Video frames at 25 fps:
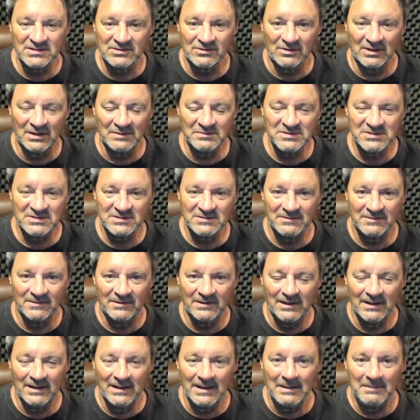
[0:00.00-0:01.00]
scripts?
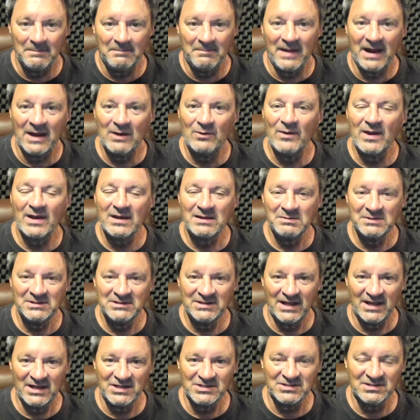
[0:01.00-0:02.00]
My
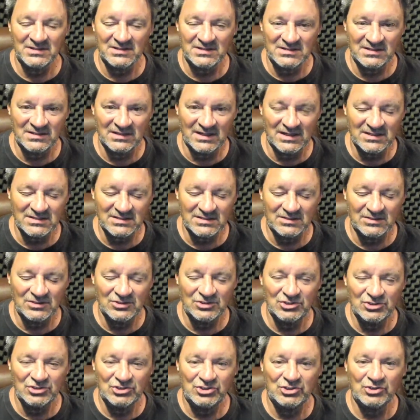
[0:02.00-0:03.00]
recommendation is this:
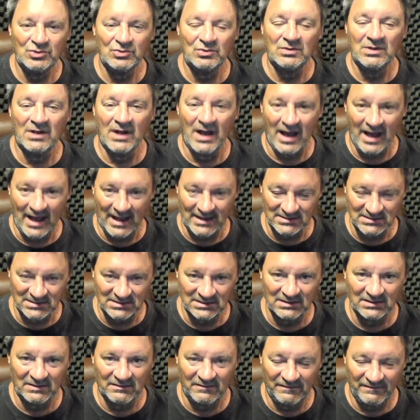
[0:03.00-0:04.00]
do not
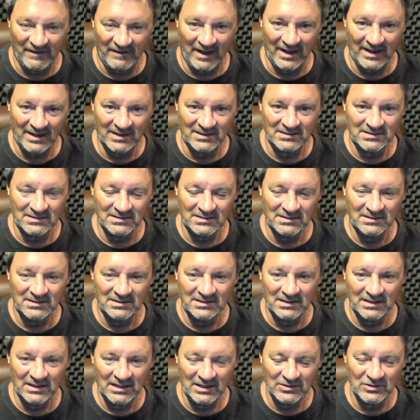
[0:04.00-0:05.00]
find
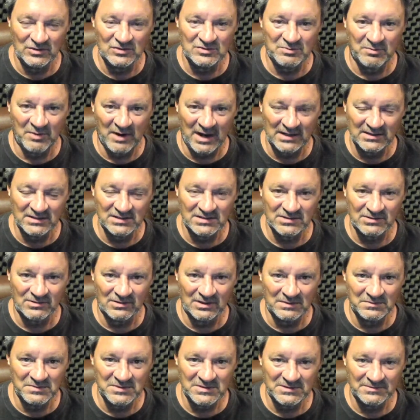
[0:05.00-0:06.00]
and use practice
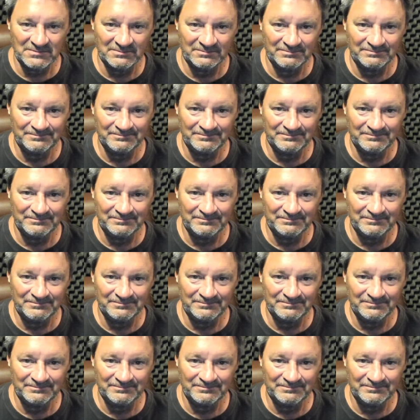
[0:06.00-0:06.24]
scripts.